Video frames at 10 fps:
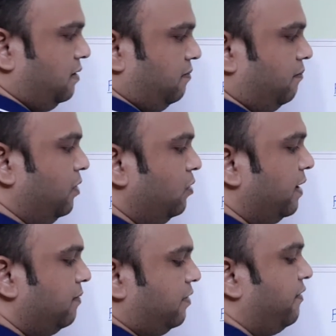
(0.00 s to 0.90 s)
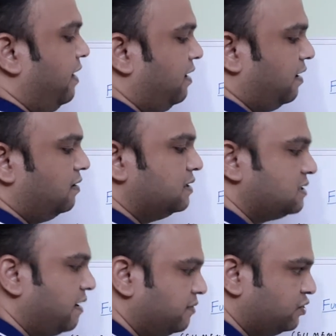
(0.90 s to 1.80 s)
blue and green colors
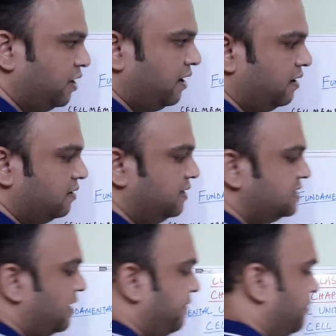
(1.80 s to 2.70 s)
I'm showing here. These are the